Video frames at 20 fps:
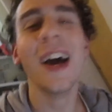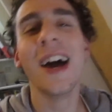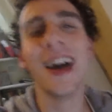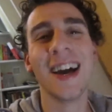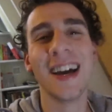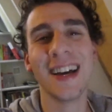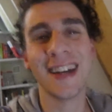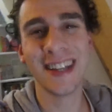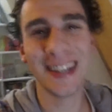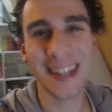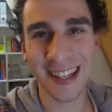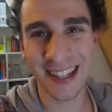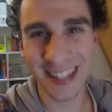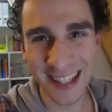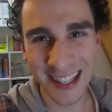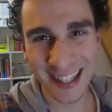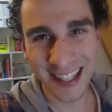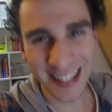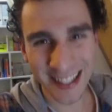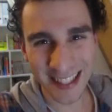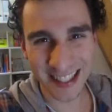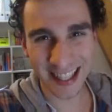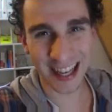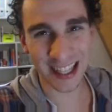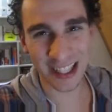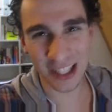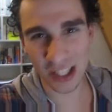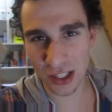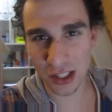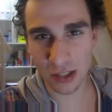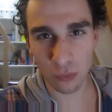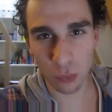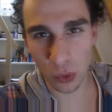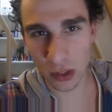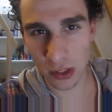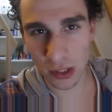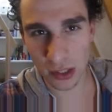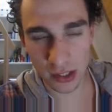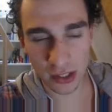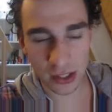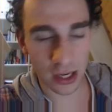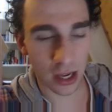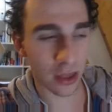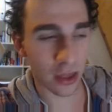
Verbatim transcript: yeah, I just wanted to say